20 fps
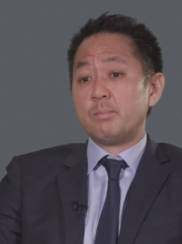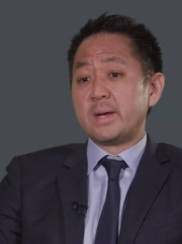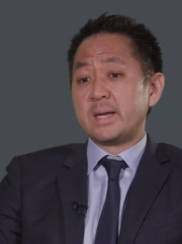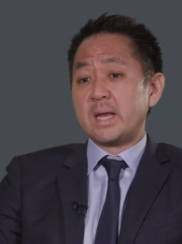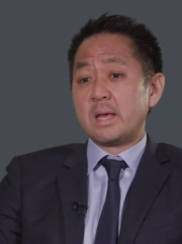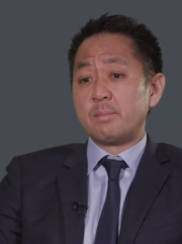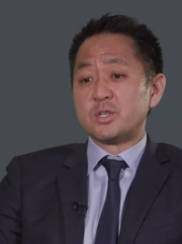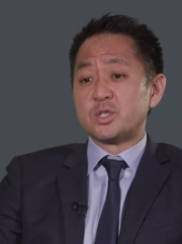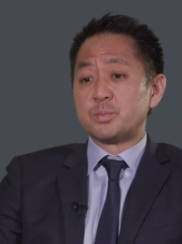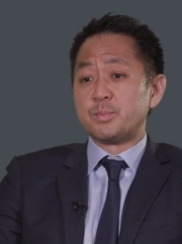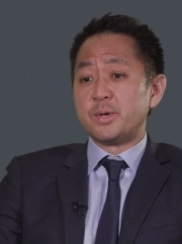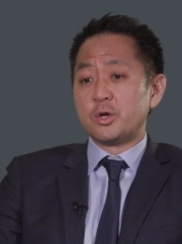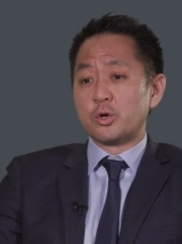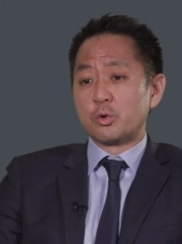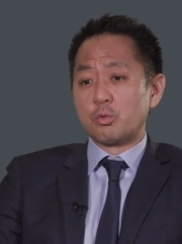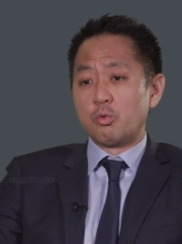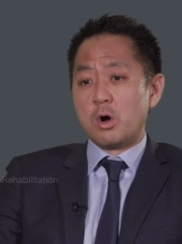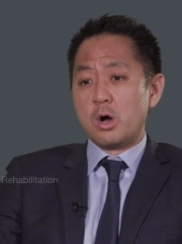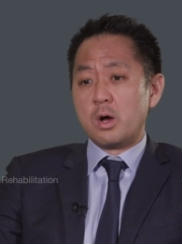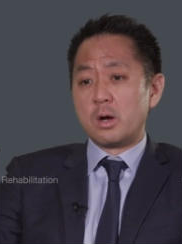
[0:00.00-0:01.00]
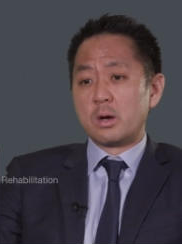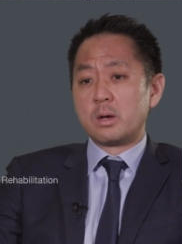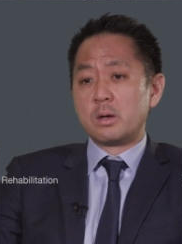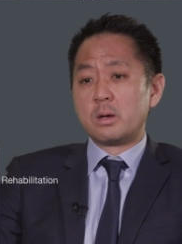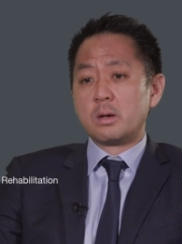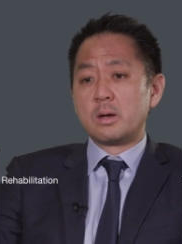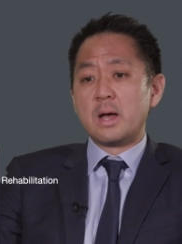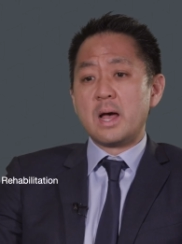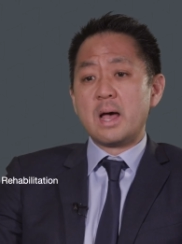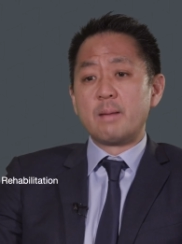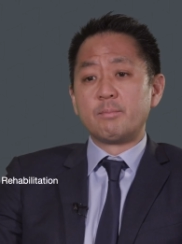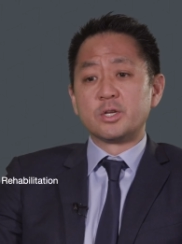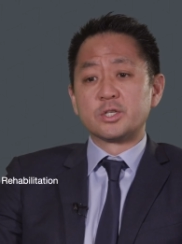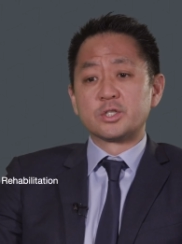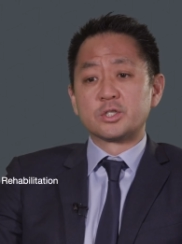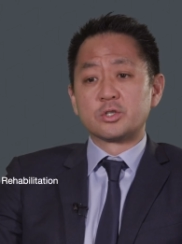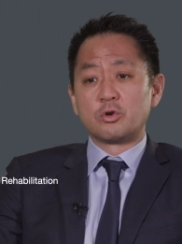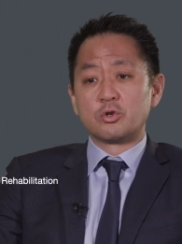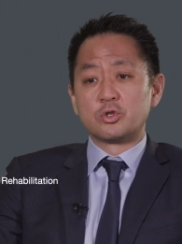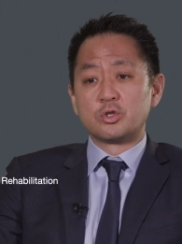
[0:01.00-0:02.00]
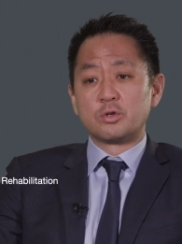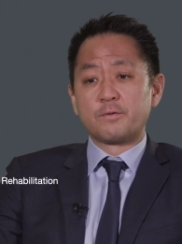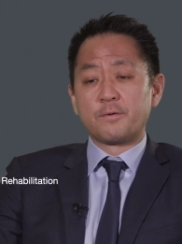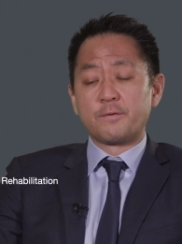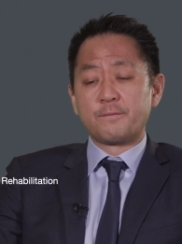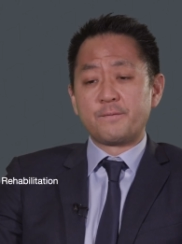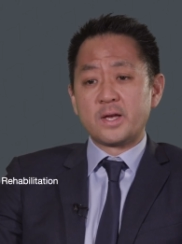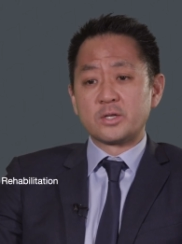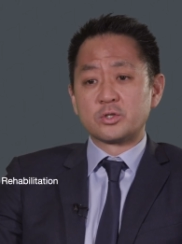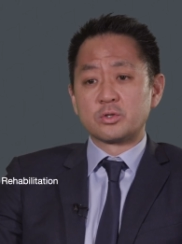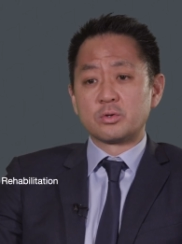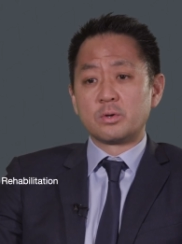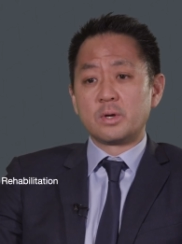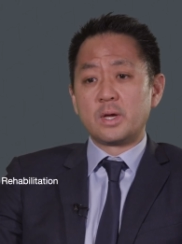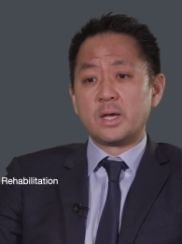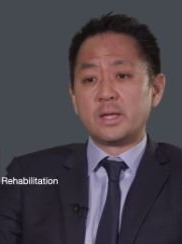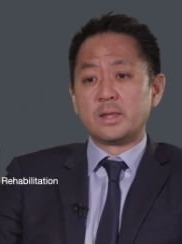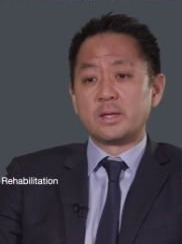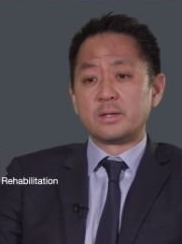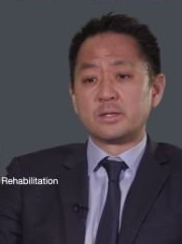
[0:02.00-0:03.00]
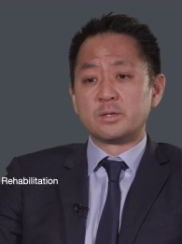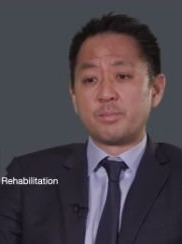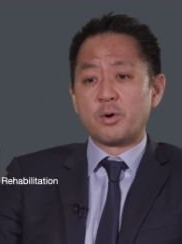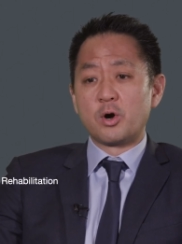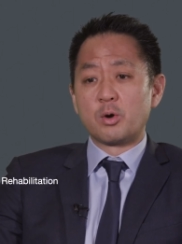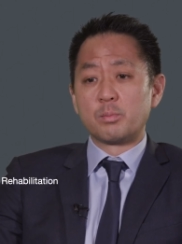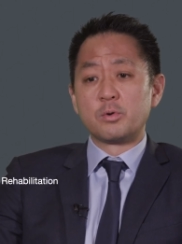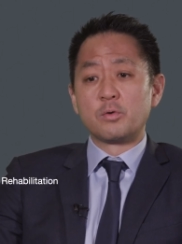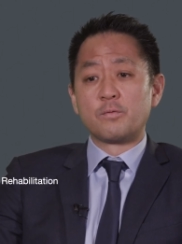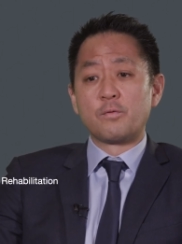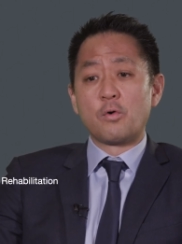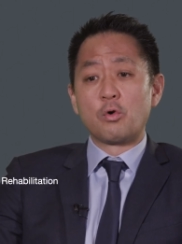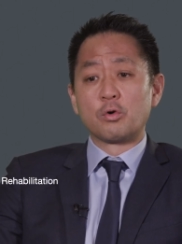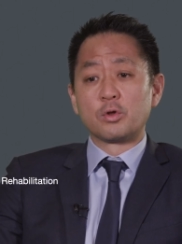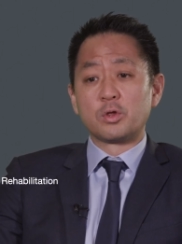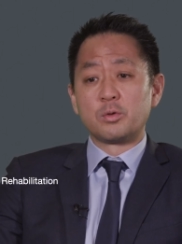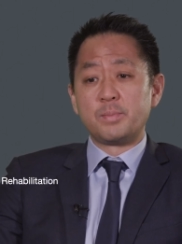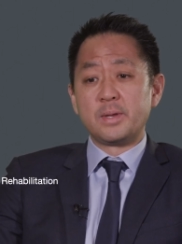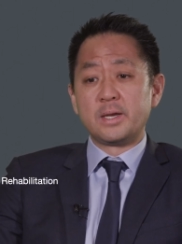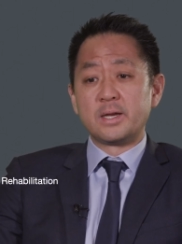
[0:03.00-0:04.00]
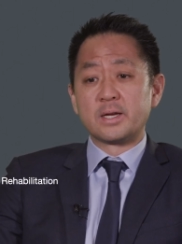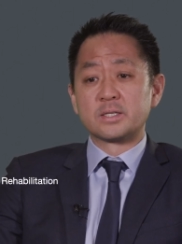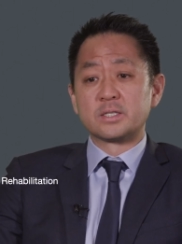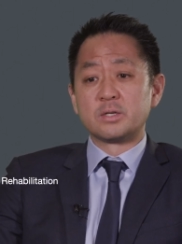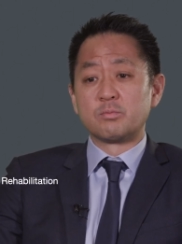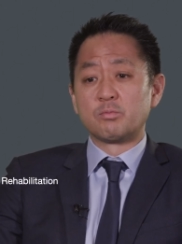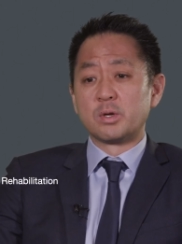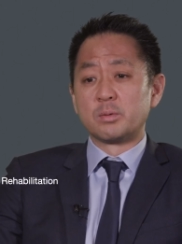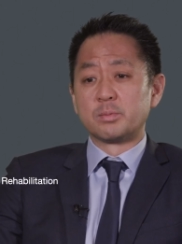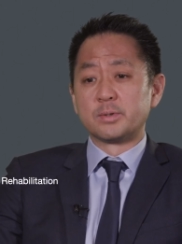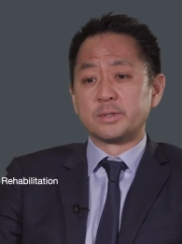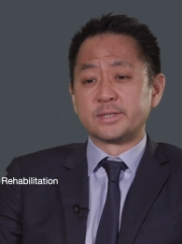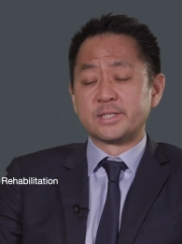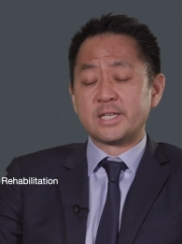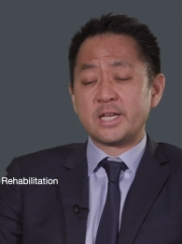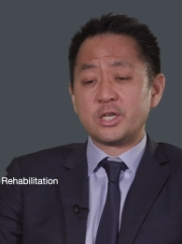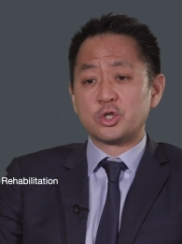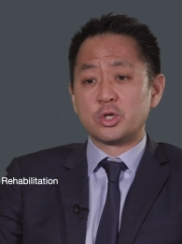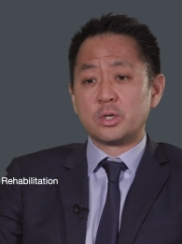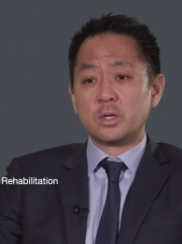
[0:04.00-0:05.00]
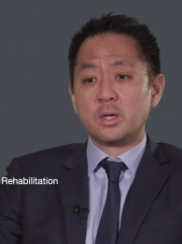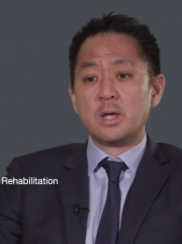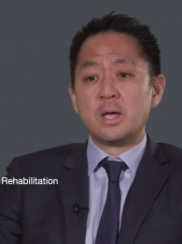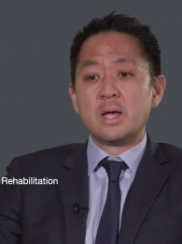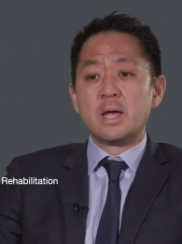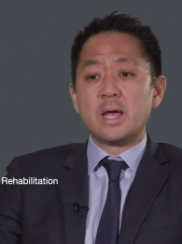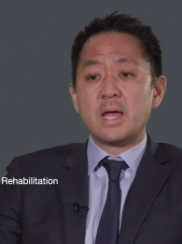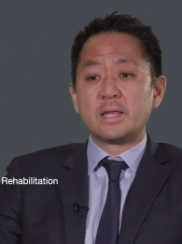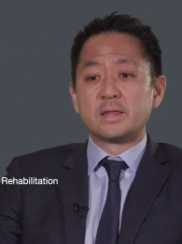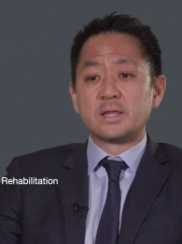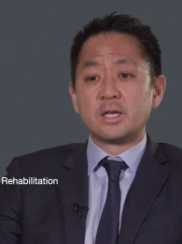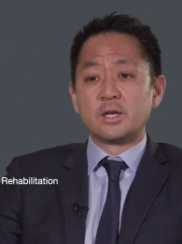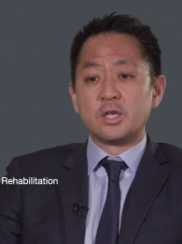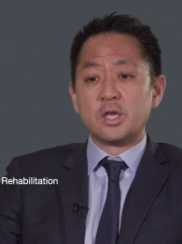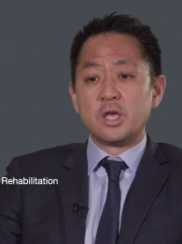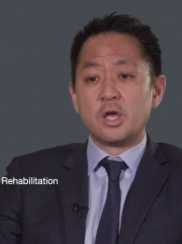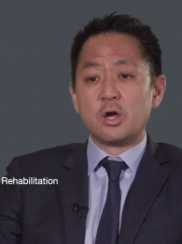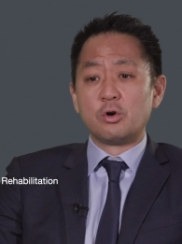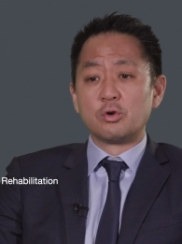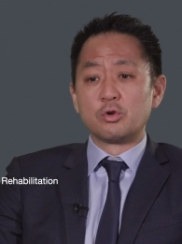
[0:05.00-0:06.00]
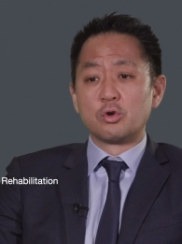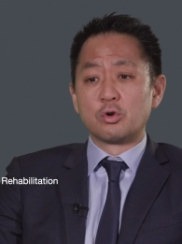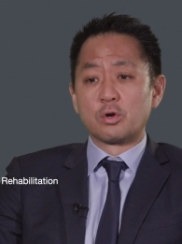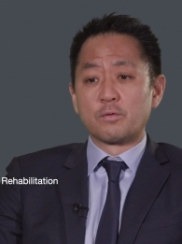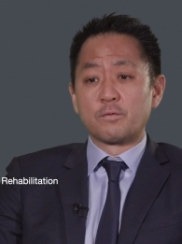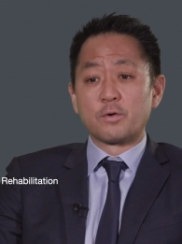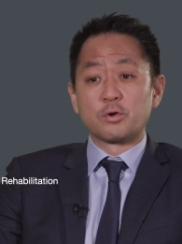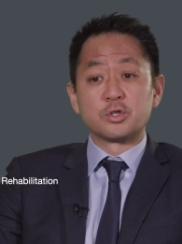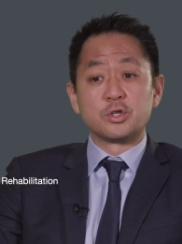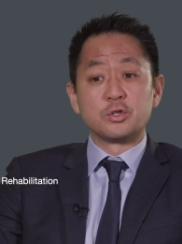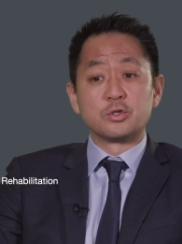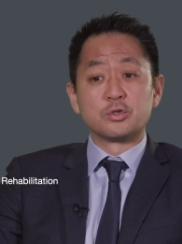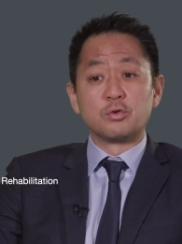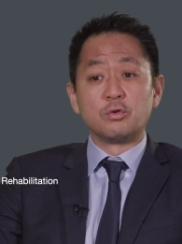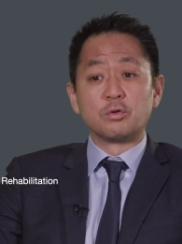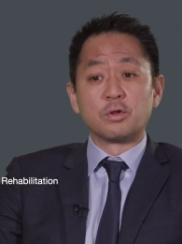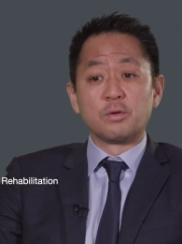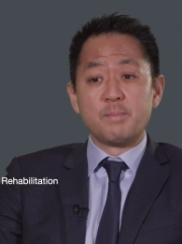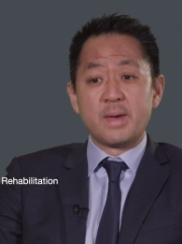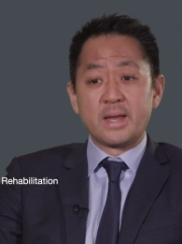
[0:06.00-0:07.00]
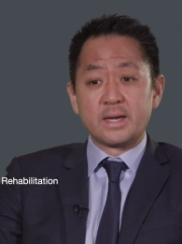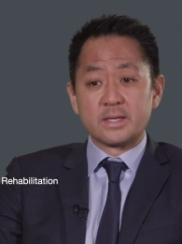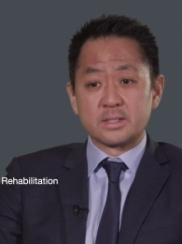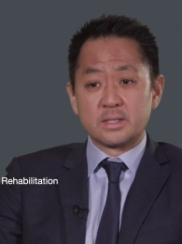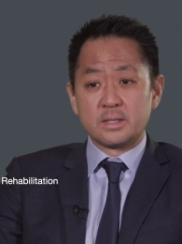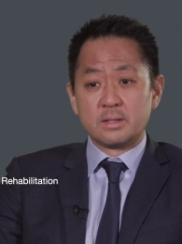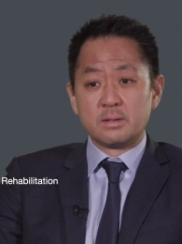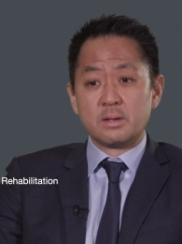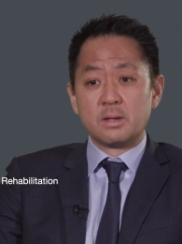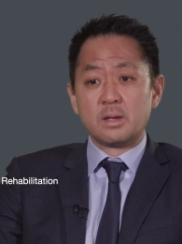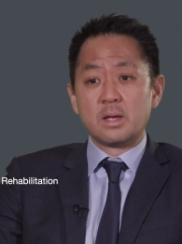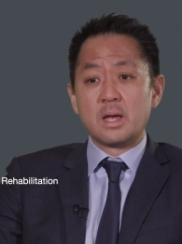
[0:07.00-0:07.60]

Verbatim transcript: My name is Peter Whang. I'm an associate professor in the Department of Orthopedics and Rehabilitation at the Yale University School of Medicine.